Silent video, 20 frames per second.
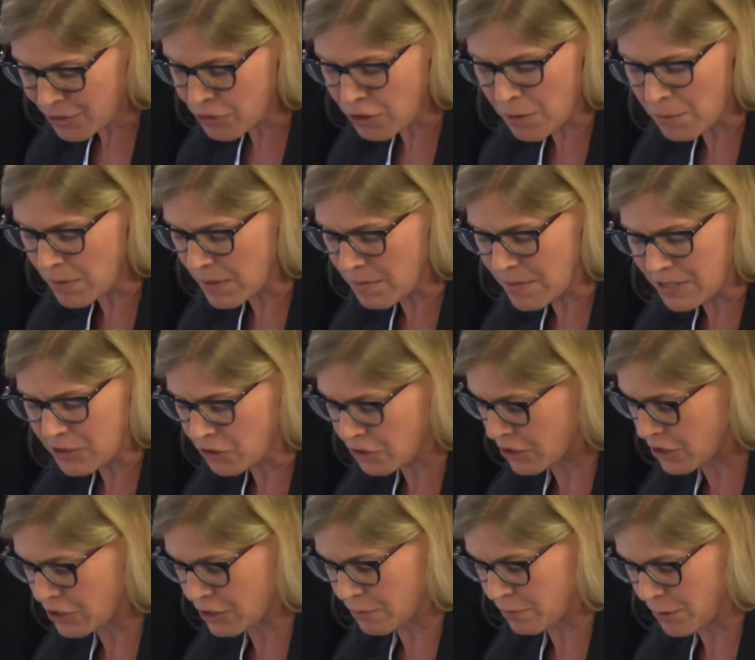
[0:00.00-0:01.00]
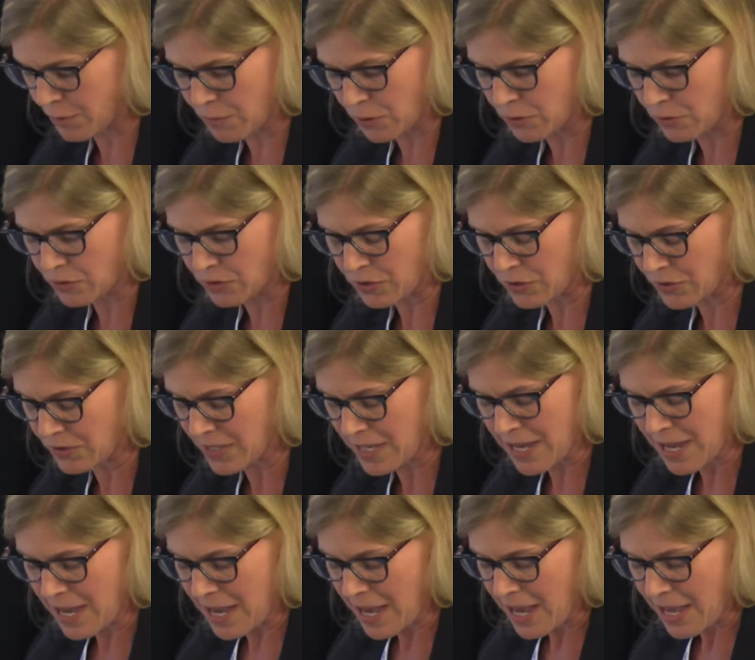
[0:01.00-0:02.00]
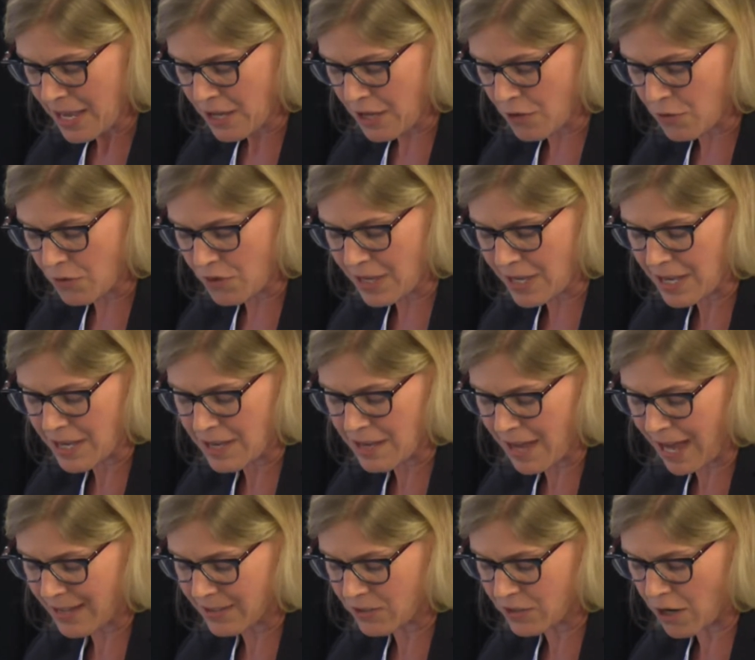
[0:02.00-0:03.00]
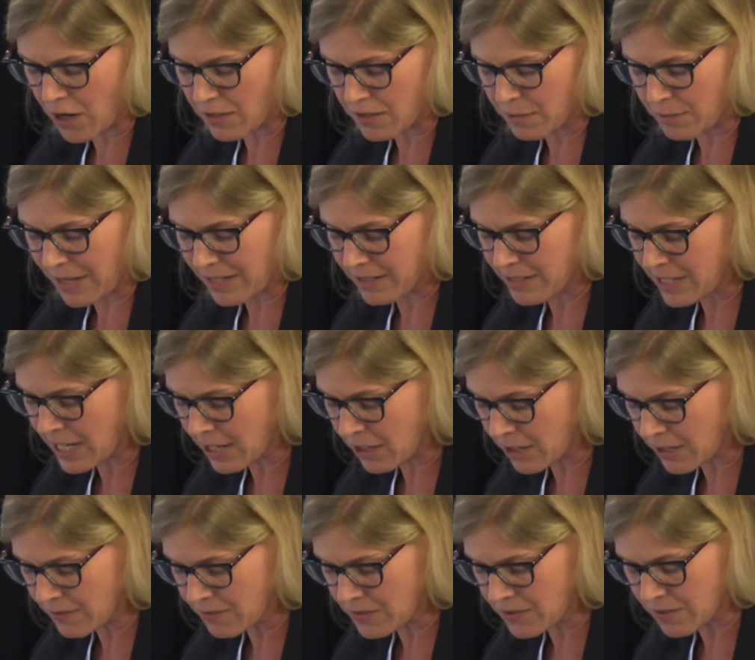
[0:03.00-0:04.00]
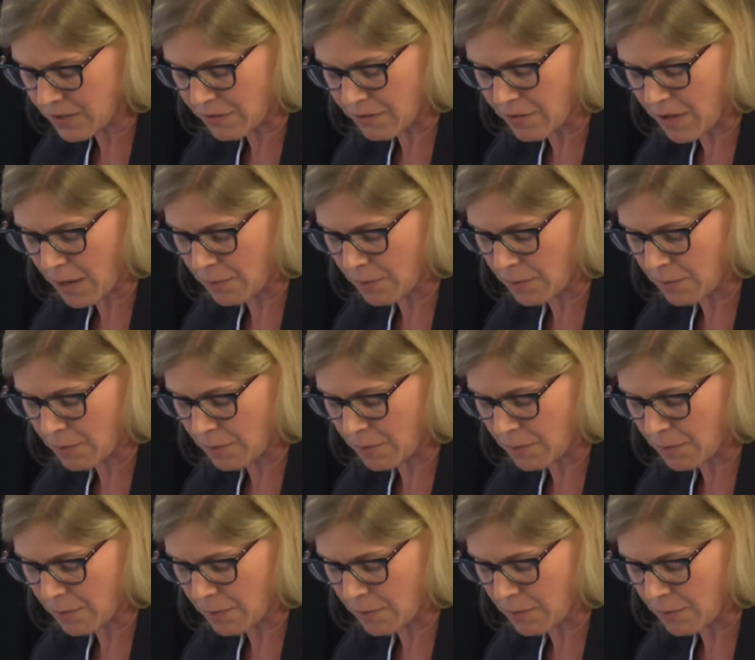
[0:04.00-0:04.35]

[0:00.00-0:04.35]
Trump administration proposals, he has talked about tariffs on